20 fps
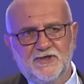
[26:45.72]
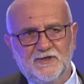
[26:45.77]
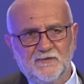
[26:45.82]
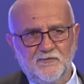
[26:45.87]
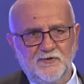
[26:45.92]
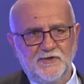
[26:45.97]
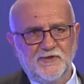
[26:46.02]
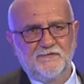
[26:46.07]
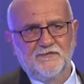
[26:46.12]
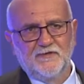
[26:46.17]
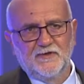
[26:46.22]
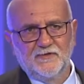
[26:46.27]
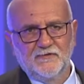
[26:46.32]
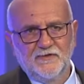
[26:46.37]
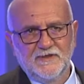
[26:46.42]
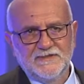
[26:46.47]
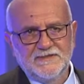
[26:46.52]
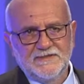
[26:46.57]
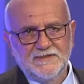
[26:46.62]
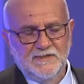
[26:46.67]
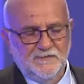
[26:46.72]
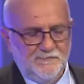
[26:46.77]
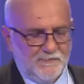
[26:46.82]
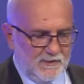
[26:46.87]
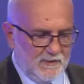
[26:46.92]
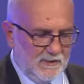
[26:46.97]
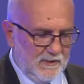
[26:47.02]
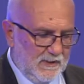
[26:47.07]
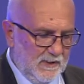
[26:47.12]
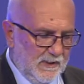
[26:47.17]
how to
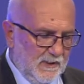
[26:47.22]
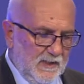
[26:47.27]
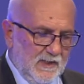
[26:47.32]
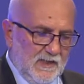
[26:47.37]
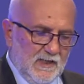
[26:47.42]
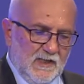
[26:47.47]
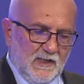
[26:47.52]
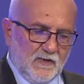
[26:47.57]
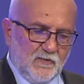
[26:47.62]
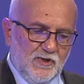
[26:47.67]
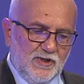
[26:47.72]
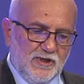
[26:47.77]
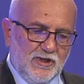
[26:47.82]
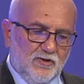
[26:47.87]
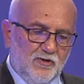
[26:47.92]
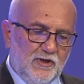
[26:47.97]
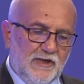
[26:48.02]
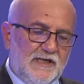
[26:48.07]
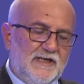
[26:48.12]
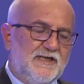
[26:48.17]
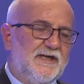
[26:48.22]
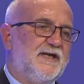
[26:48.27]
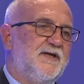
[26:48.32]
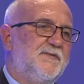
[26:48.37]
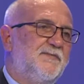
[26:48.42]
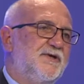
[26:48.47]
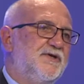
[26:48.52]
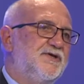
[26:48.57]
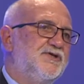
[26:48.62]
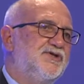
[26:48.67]
generate drugs to
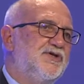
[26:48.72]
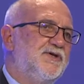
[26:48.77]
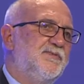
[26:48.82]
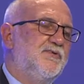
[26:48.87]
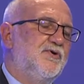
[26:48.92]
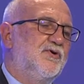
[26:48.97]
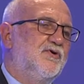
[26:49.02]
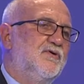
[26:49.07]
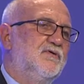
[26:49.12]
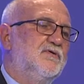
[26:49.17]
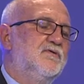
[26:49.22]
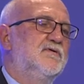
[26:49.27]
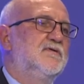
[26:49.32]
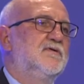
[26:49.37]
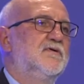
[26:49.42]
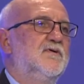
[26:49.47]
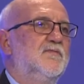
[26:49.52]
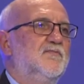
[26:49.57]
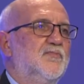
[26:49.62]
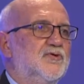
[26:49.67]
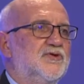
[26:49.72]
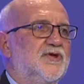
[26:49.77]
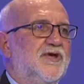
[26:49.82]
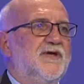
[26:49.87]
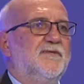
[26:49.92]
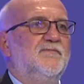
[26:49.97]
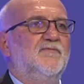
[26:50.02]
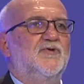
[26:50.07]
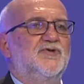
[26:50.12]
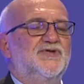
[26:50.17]
modify the enzymes.
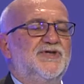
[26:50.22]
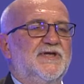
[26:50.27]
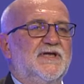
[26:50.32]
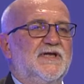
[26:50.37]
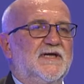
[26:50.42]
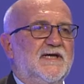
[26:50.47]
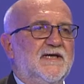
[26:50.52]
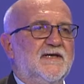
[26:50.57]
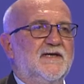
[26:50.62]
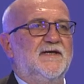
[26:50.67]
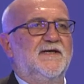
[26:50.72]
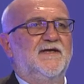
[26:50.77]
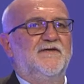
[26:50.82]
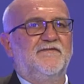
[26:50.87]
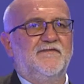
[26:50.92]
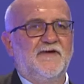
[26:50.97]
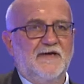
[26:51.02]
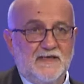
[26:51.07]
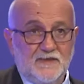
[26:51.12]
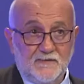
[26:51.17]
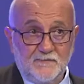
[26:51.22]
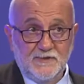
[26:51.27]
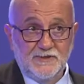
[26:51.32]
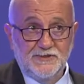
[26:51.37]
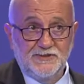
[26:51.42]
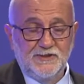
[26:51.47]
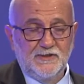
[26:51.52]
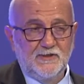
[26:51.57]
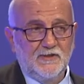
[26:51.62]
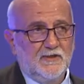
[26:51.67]
Generally speaking, we
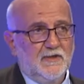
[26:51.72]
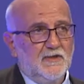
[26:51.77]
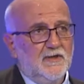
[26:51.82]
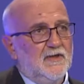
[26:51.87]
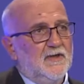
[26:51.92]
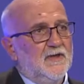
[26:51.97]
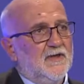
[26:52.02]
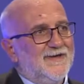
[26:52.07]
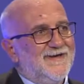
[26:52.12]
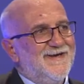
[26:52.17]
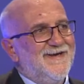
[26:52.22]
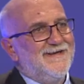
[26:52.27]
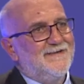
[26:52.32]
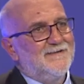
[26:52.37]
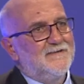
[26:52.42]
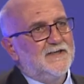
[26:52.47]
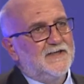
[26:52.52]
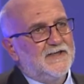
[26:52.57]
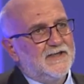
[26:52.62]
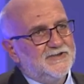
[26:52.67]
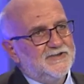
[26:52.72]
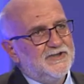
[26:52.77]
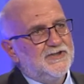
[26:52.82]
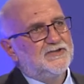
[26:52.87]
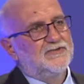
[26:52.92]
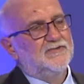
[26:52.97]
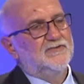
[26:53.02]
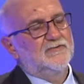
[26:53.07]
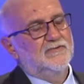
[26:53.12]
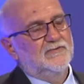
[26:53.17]
could generate
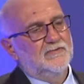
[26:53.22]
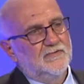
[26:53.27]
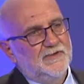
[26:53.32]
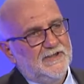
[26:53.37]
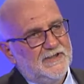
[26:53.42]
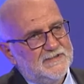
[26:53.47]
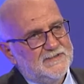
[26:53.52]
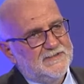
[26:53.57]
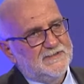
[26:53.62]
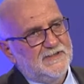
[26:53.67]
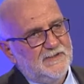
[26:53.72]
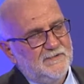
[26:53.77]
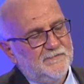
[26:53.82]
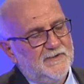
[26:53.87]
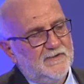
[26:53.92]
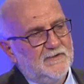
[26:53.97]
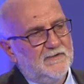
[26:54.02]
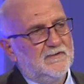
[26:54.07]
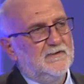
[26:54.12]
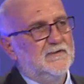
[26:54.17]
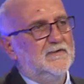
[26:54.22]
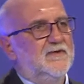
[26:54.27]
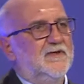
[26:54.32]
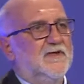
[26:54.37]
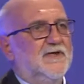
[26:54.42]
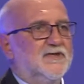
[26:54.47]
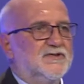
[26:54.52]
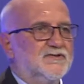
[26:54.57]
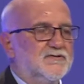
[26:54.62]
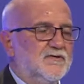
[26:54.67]
drugs which
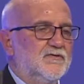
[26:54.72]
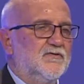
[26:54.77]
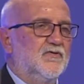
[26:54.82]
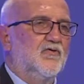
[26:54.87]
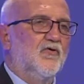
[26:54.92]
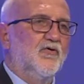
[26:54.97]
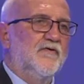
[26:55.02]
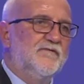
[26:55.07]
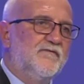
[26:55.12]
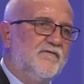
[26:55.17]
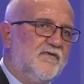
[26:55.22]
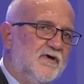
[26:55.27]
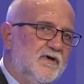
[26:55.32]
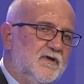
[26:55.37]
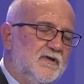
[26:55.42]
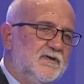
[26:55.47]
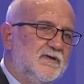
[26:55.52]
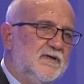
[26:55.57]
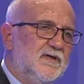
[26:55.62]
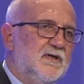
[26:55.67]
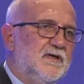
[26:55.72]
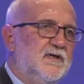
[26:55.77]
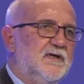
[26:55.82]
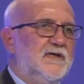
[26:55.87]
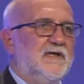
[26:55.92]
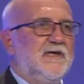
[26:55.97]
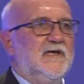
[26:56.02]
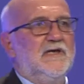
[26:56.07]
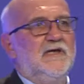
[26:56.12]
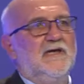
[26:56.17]
interact with the
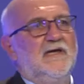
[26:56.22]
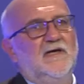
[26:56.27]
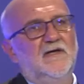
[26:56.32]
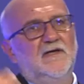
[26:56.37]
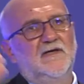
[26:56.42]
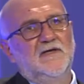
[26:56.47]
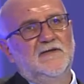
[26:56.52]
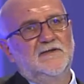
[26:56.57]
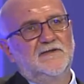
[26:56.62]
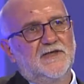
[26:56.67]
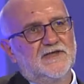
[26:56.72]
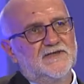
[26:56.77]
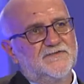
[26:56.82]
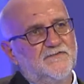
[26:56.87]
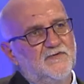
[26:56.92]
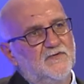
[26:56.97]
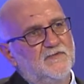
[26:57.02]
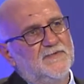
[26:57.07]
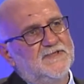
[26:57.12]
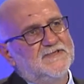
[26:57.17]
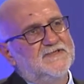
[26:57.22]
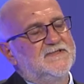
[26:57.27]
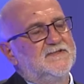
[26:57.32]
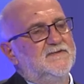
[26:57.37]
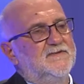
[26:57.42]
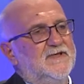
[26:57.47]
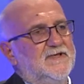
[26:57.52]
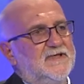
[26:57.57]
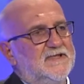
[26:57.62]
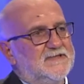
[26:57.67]
enzymes which are
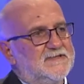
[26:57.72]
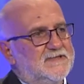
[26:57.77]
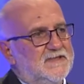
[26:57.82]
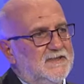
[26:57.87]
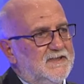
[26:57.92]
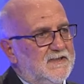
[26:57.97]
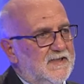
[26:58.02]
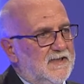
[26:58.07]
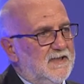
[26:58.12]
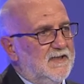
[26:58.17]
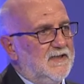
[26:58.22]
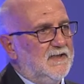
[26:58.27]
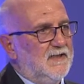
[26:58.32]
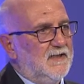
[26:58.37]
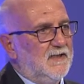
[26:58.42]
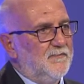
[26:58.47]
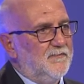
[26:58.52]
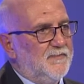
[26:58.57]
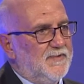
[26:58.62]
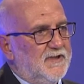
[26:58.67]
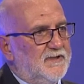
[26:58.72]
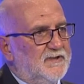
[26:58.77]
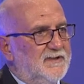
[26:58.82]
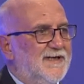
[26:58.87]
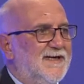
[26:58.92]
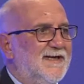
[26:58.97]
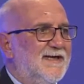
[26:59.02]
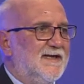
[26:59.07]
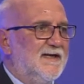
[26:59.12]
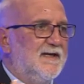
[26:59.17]
involved in
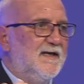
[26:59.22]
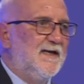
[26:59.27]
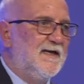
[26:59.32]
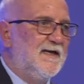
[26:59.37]
the